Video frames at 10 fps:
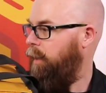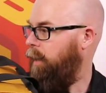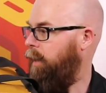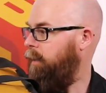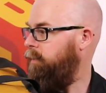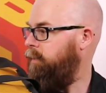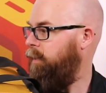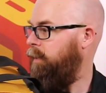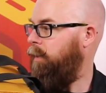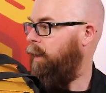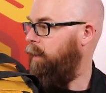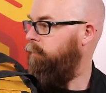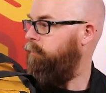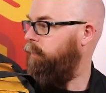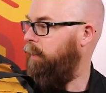And
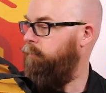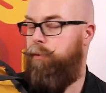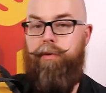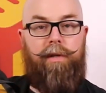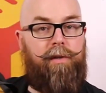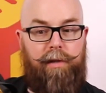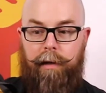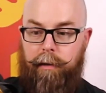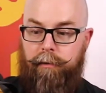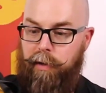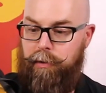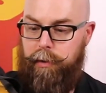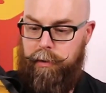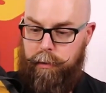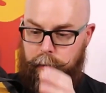I've used this at
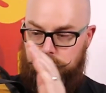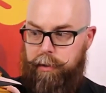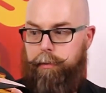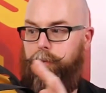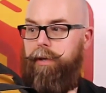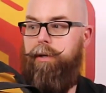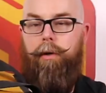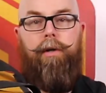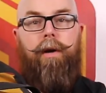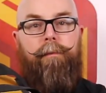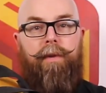conventions, so this is pretty good.